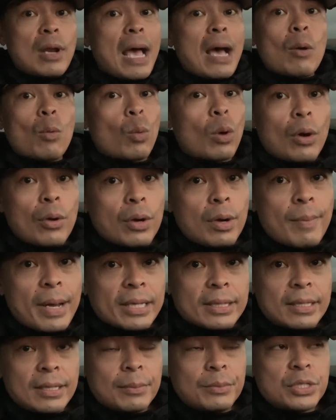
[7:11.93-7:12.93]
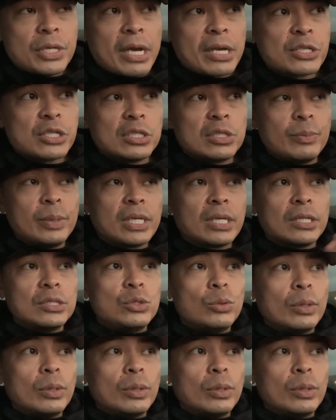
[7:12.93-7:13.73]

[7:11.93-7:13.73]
not worried about the objections because